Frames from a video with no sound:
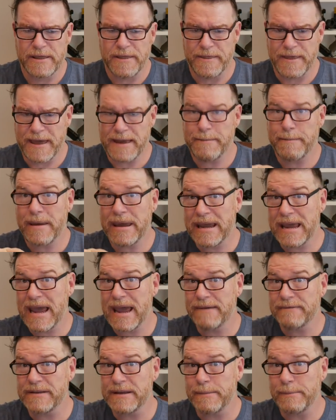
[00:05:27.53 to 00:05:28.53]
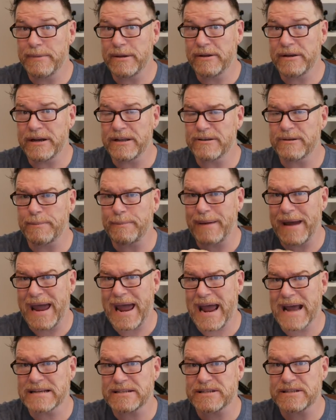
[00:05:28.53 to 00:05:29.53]
they may have the ability to
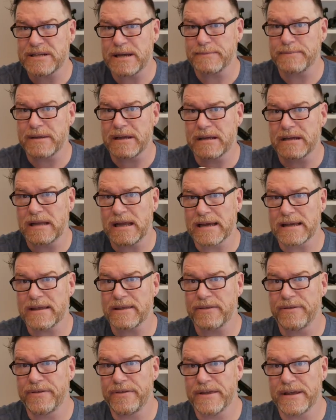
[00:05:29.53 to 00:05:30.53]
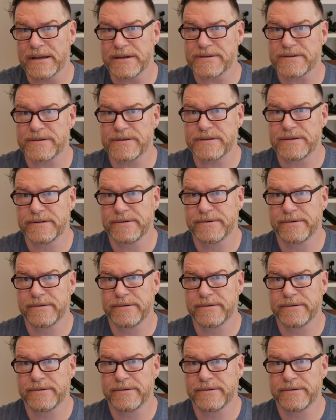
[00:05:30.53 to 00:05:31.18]
pass something like this.